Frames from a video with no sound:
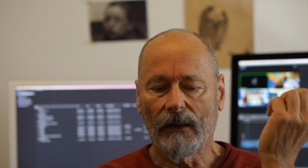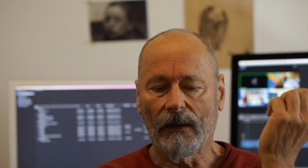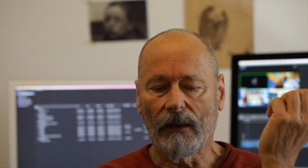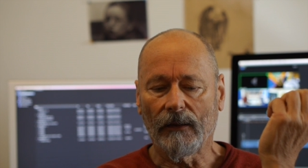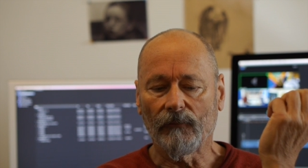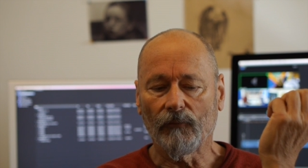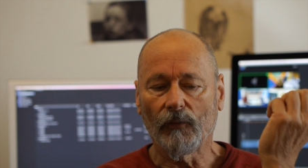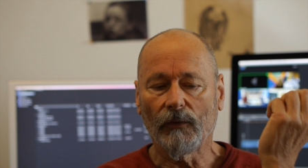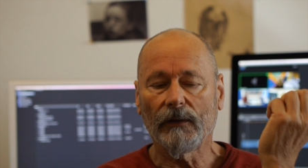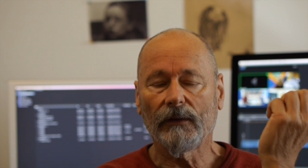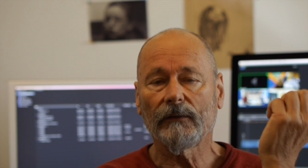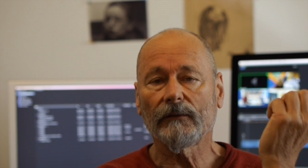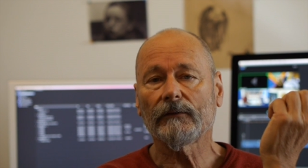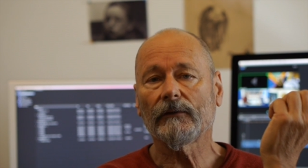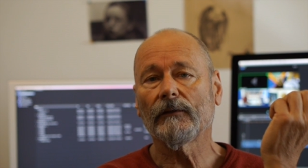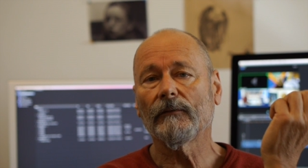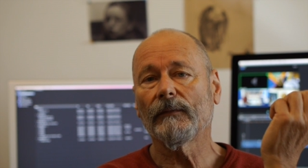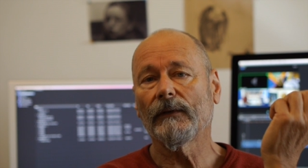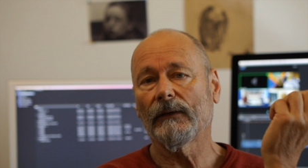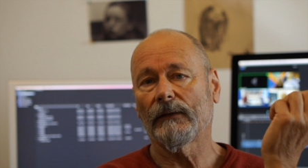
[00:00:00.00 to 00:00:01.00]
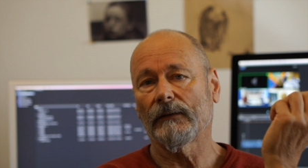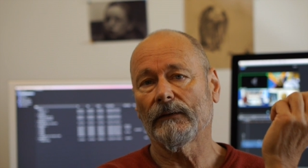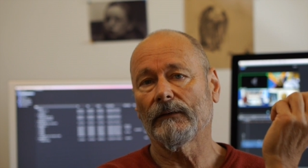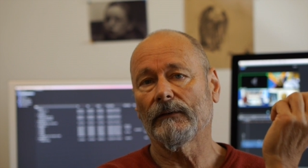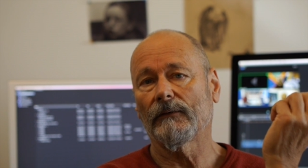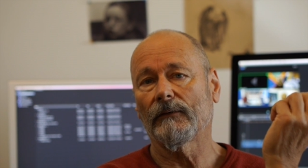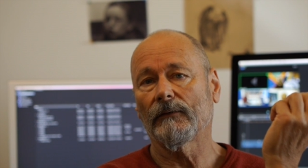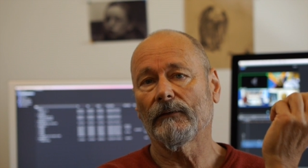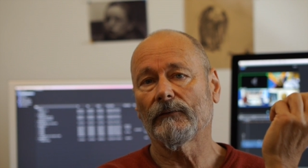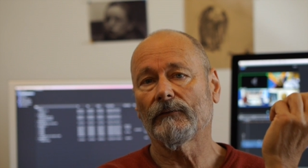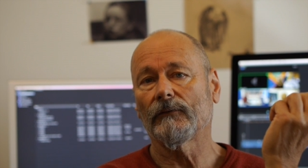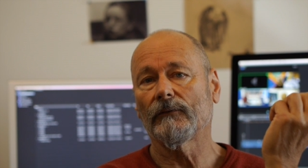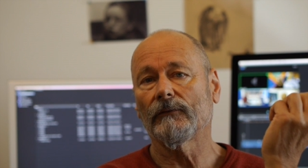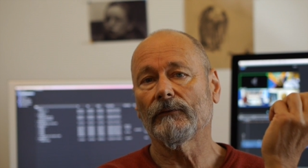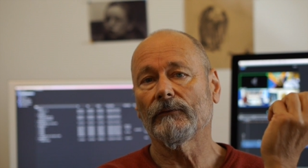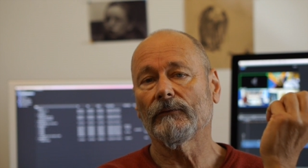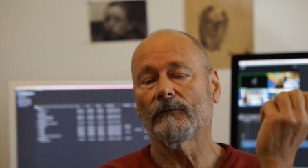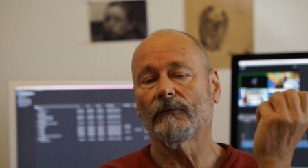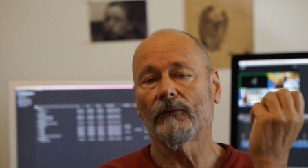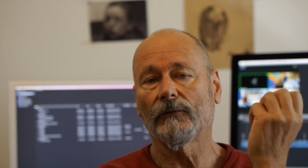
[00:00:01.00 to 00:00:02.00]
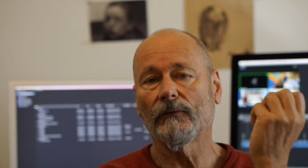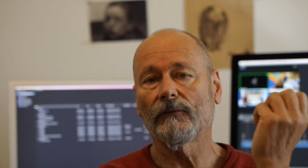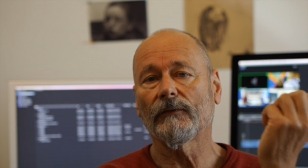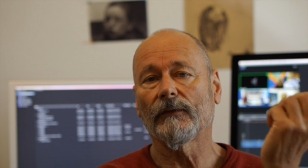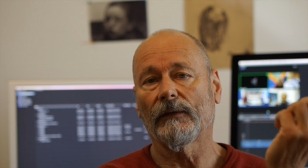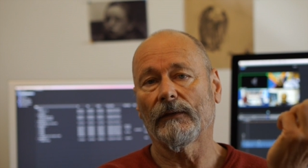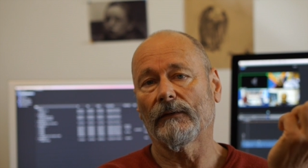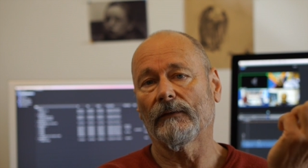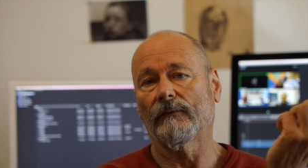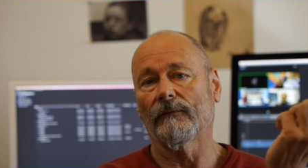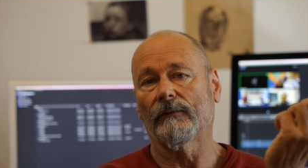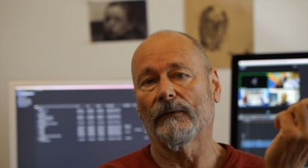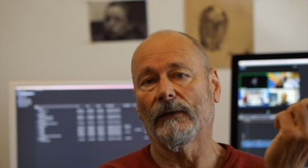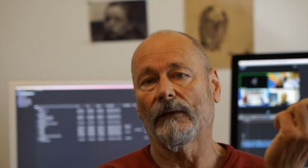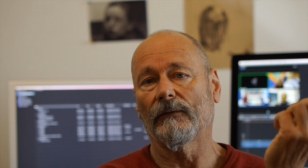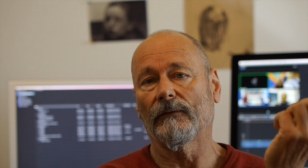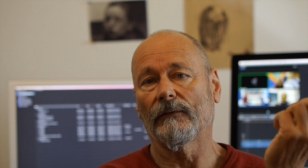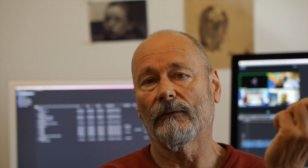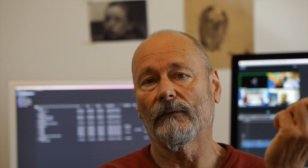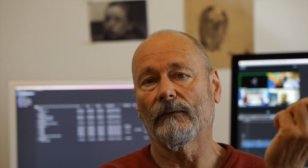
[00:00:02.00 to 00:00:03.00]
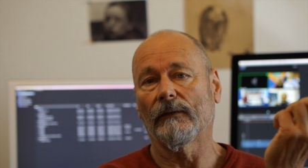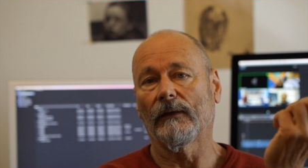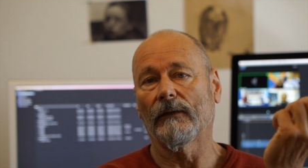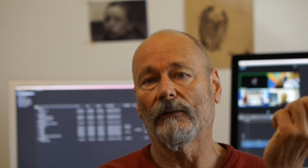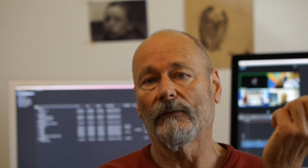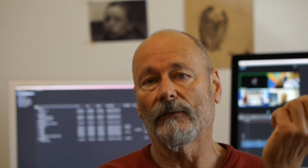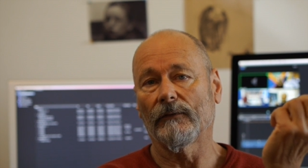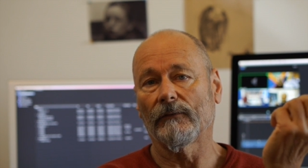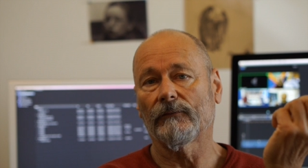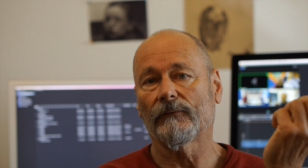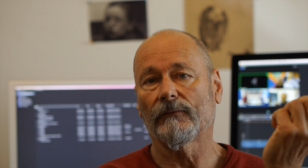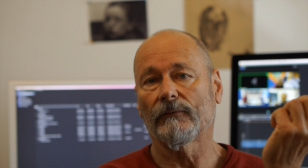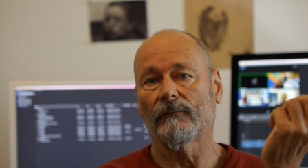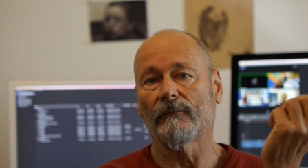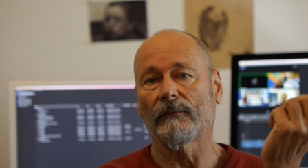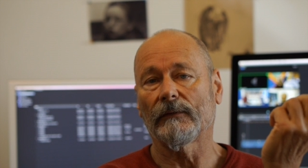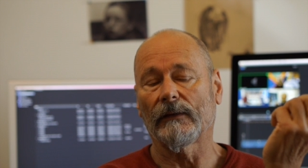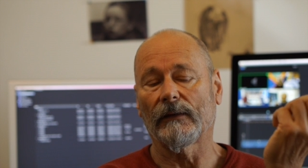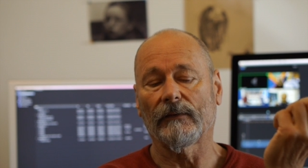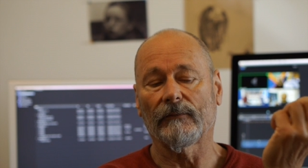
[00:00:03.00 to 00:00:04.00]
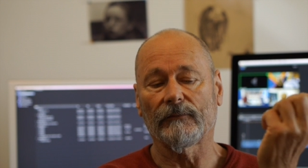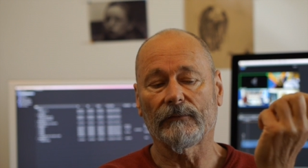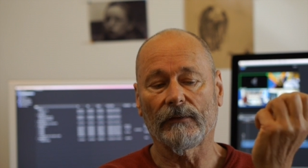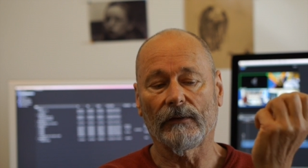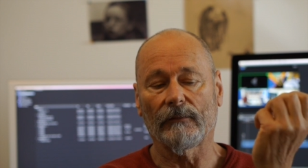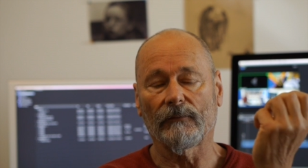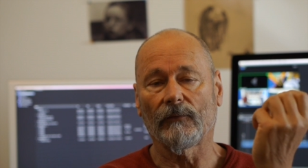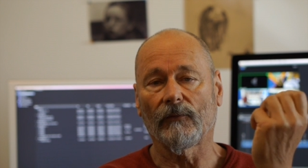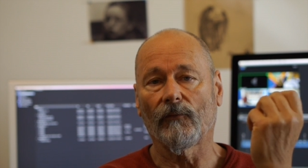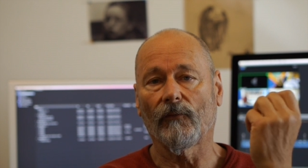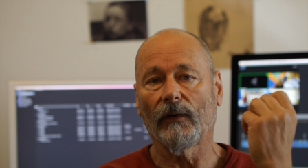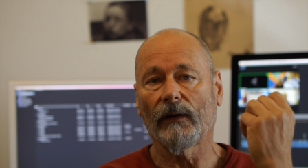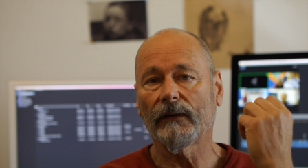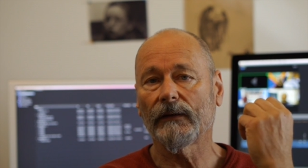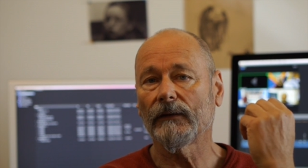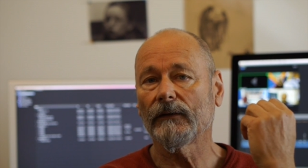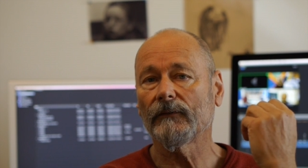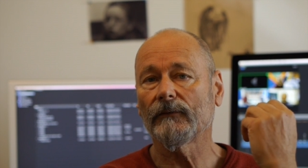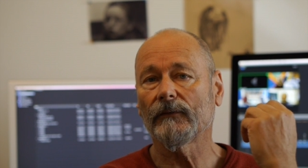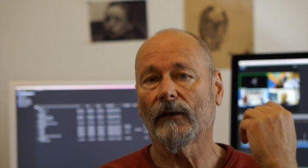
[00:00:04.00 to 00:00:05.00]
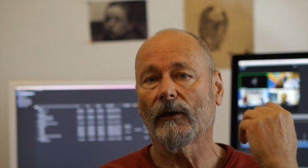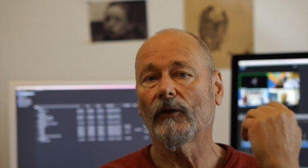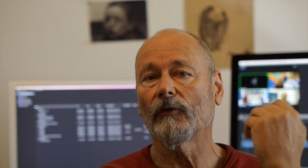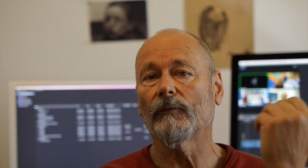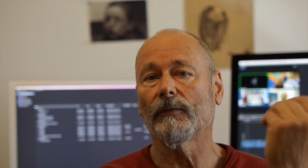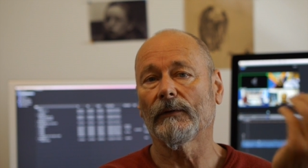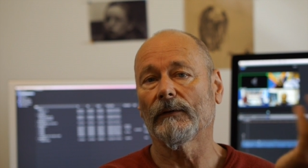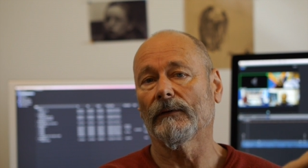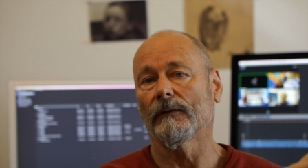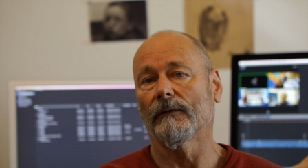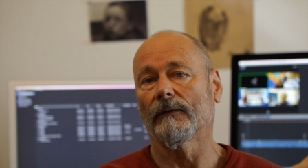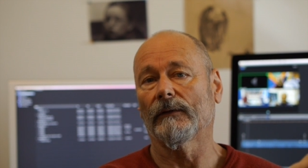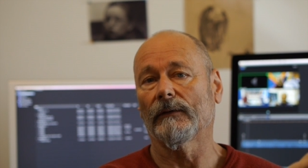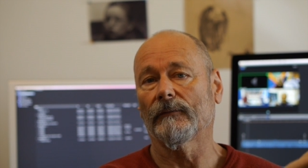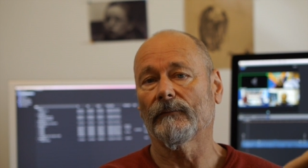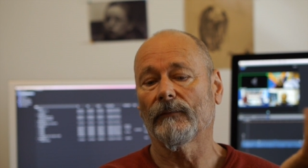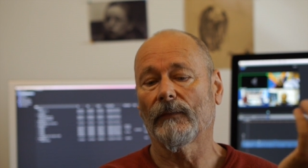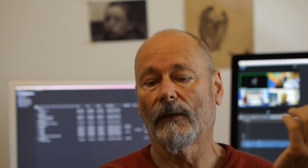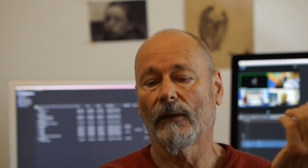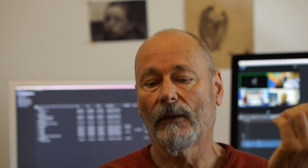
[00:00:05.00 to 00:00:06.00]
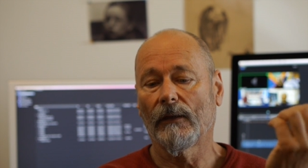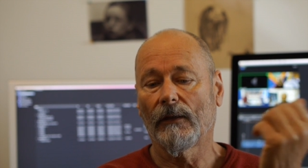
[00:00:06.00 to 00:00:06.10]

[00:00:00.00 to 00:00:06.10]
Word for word: and we are committed to two things in, in this lifetime. One is open learning.